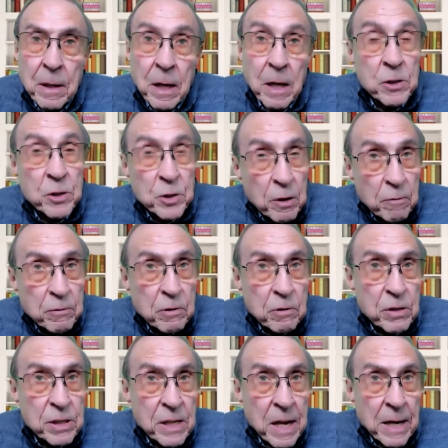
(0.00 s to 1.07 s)
As you've
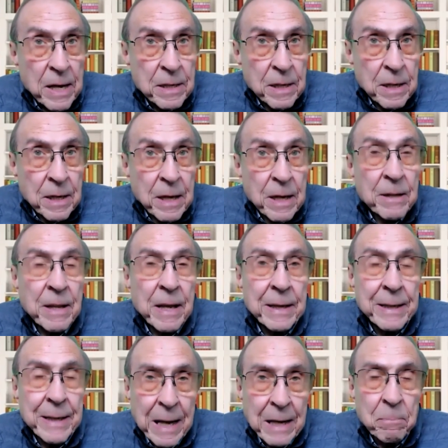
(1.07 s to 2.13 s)
just said,
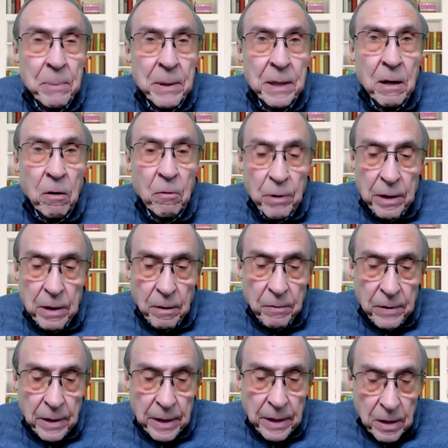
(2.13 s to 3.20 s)
they can be got rid
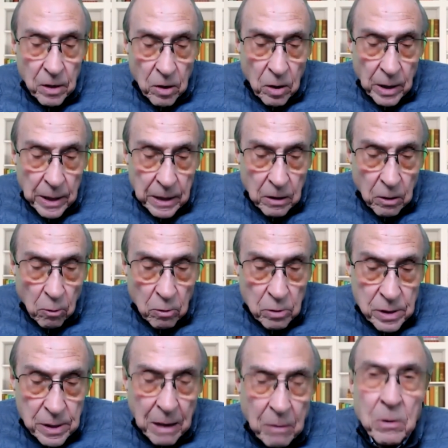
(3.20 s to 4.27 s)
of in early course.
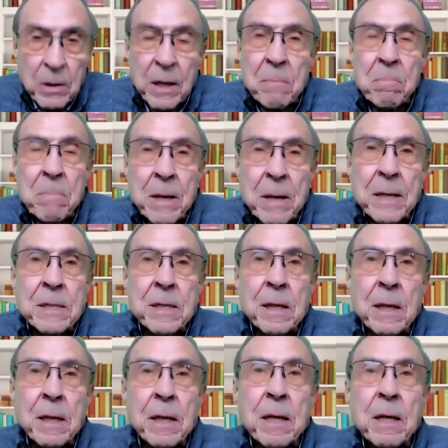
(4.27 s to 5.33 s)
That will
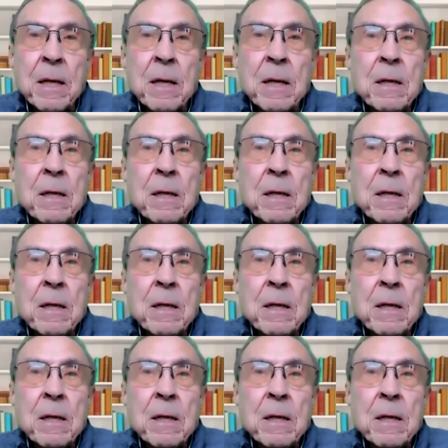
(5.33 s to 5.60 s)
immediately